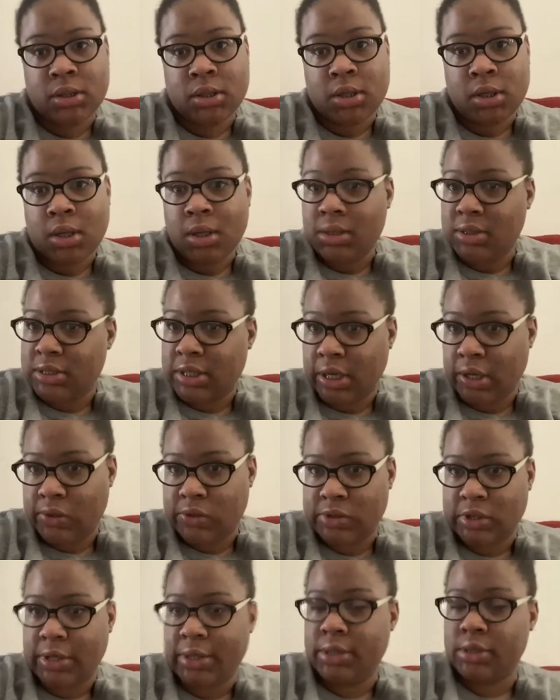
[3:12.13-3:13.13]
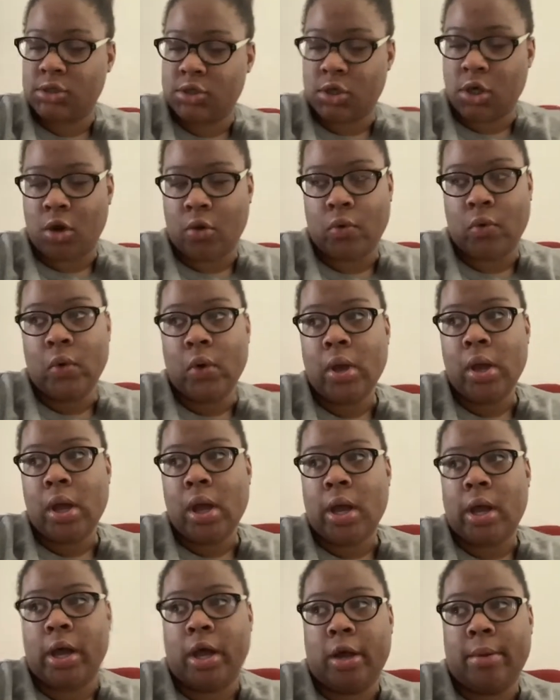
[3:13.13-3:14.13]
sells it. So
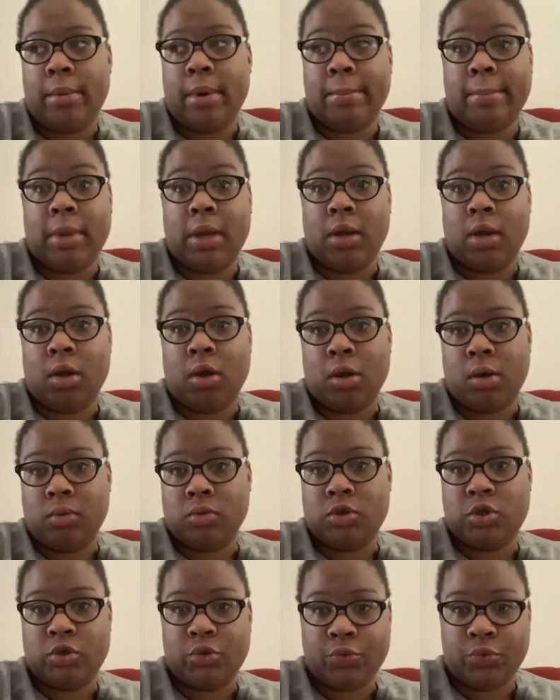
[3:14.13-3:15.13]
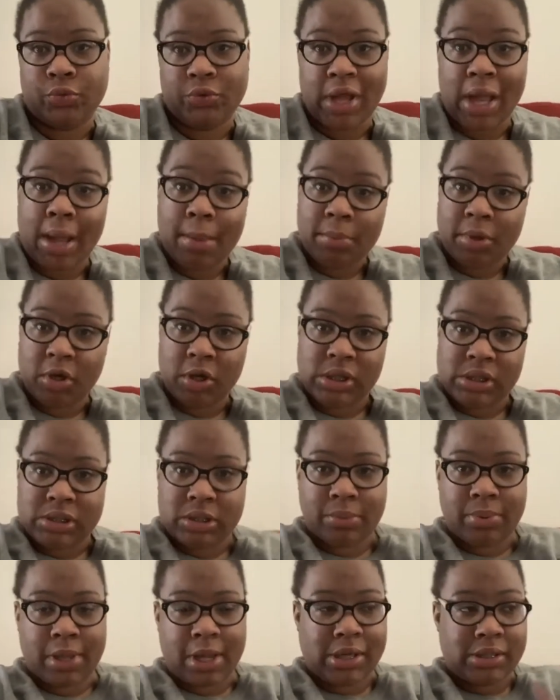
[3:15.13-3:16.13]
I'm gonna go to that beauty
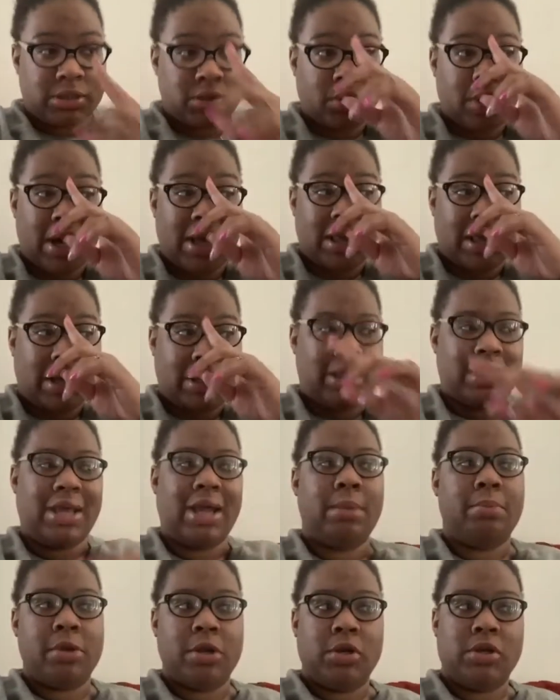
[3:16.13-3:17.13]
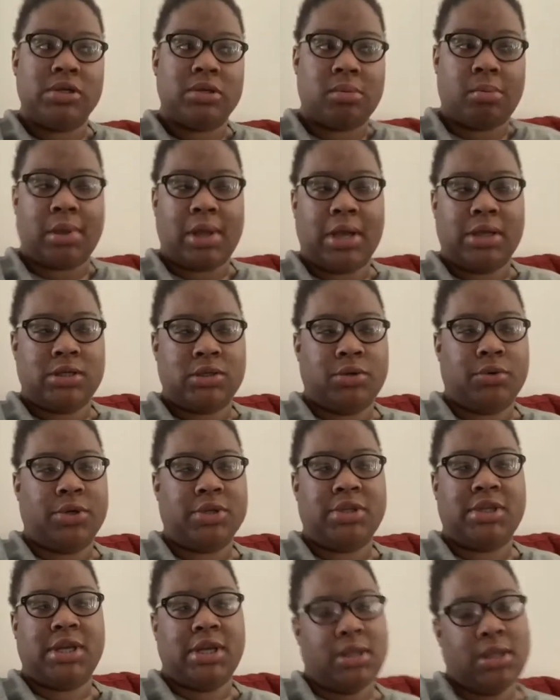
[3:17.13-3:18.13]
supply store. I think that beauty supply store
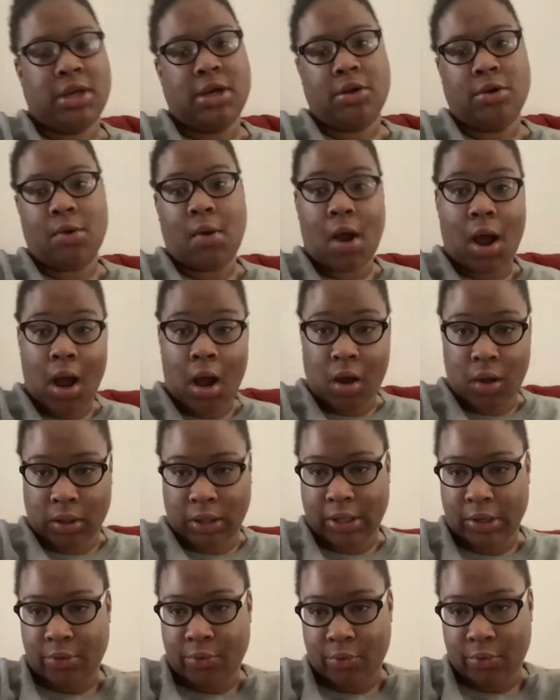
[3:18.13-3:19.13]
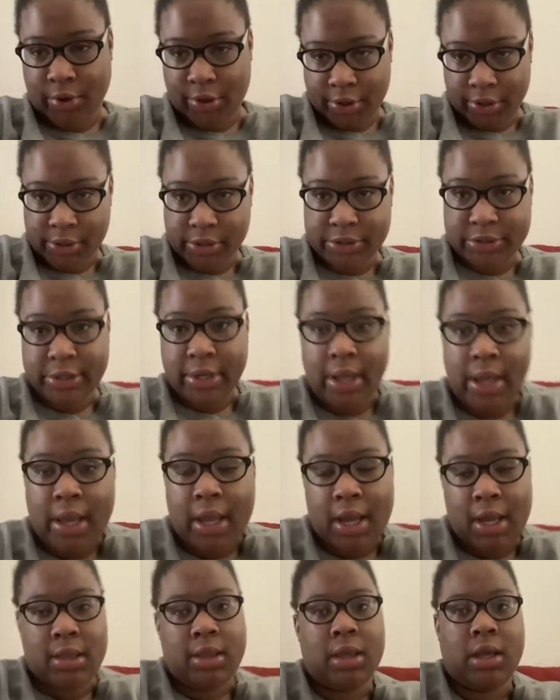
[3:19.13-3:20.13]
said they do call-in orders
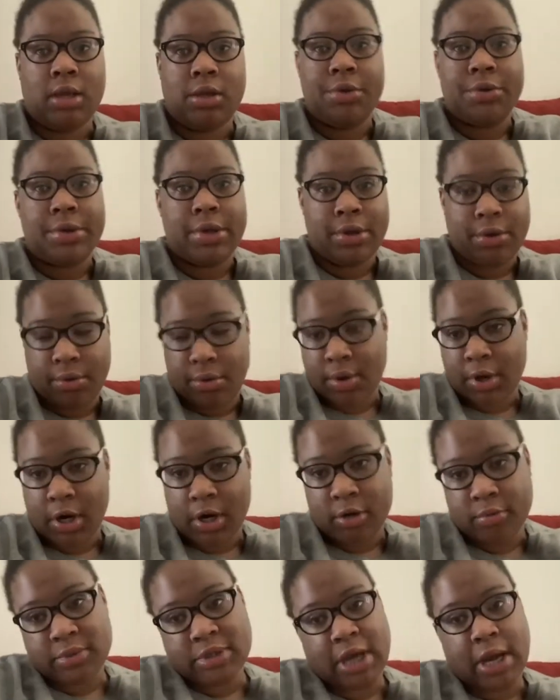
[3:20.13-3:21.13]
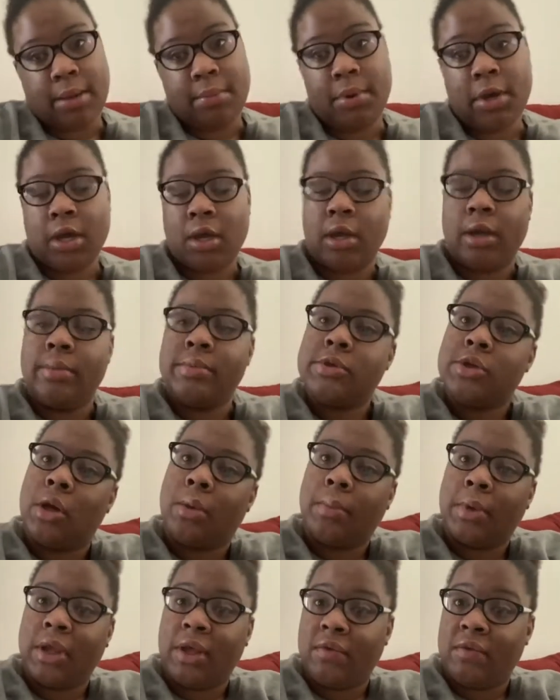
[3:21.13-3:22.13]
and then you can do curbside pickup, so
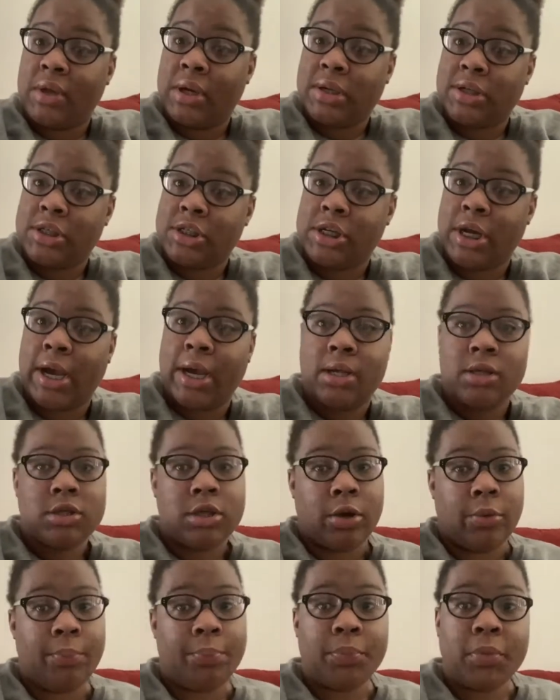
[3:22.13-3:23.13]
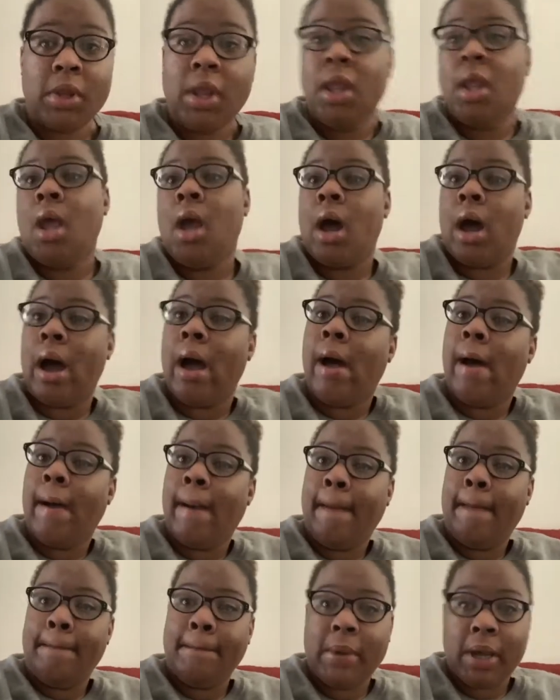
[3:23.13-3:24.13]
I'm gonna give that a shot. So
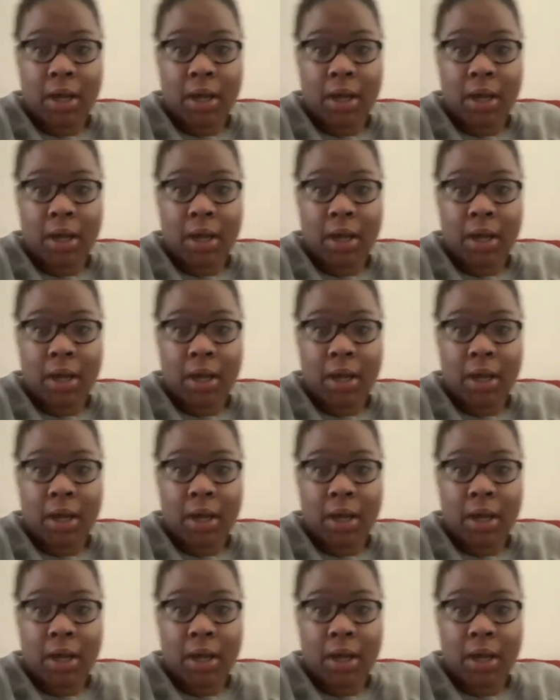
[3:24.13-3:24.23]
come